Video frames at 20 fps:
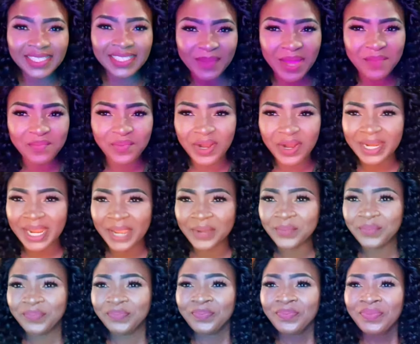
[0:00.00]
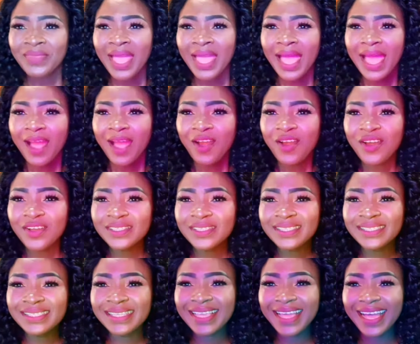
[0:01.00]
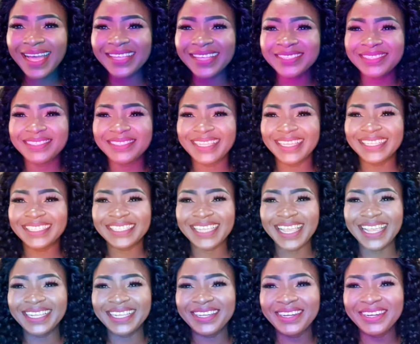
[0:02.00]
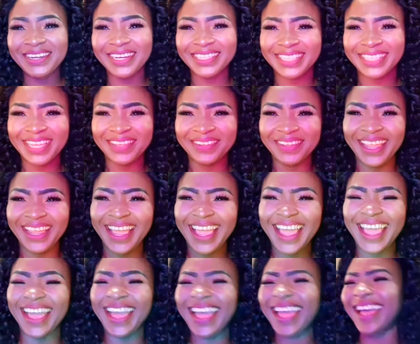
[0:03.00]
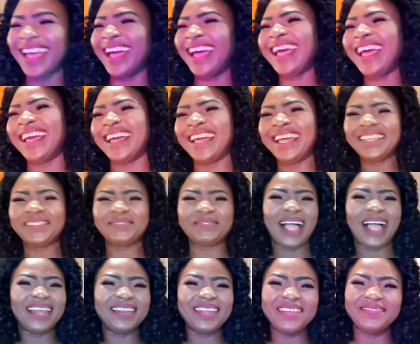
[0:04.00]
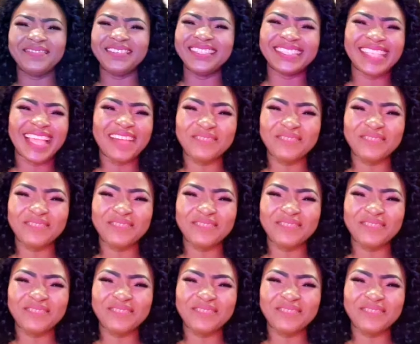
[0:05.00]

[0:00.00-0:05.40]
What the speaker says: Oh, see, as you they shine, you're good. I don't even see, I don't pin this one.